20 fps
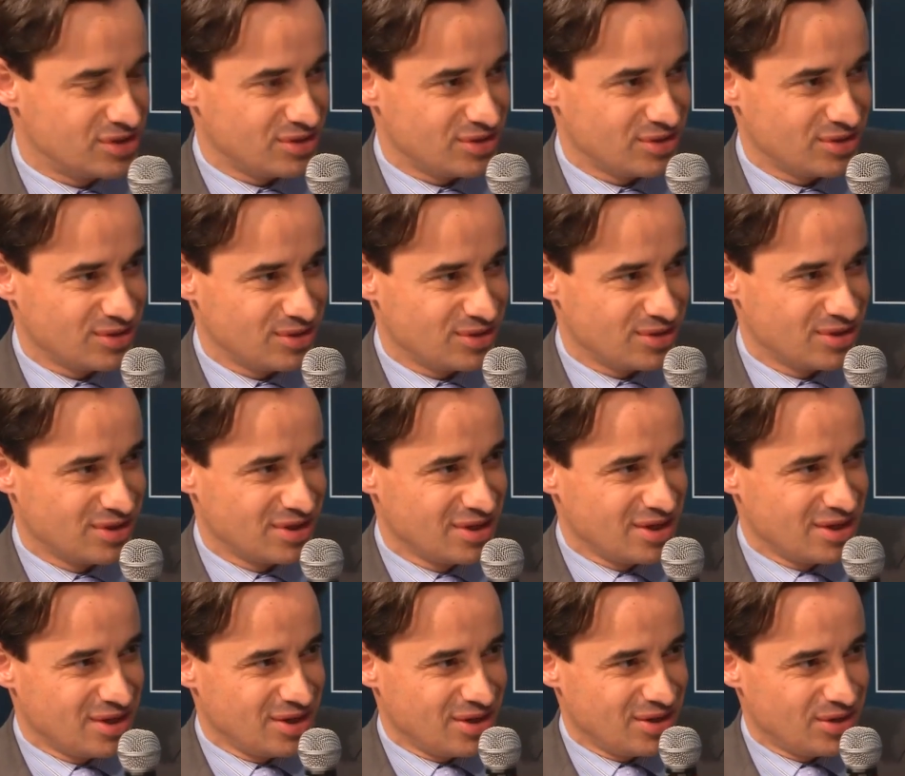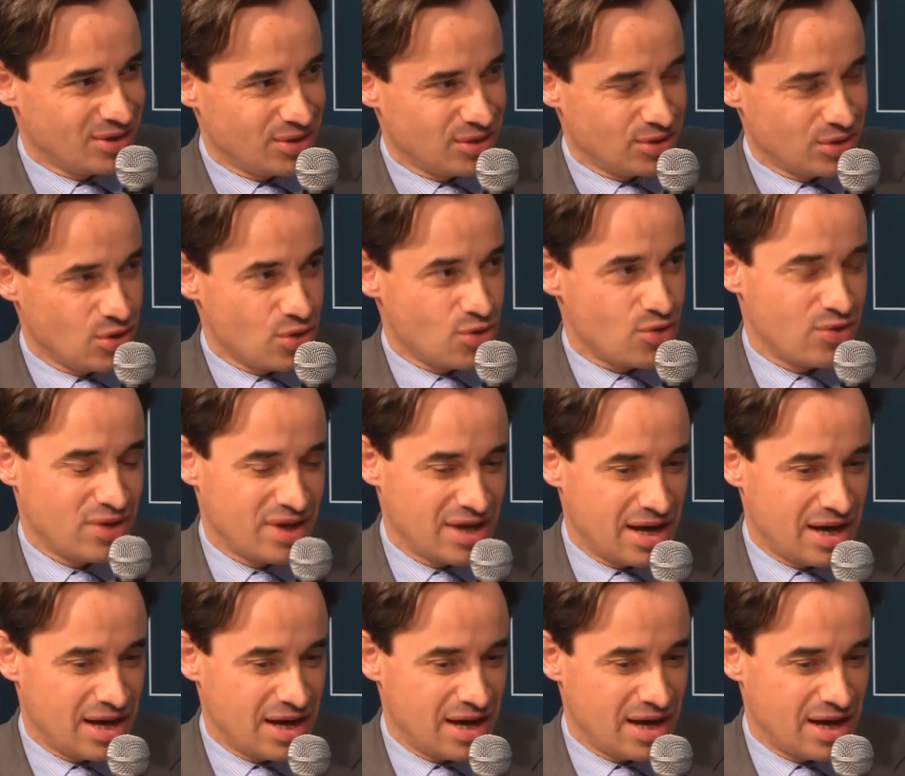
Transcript: area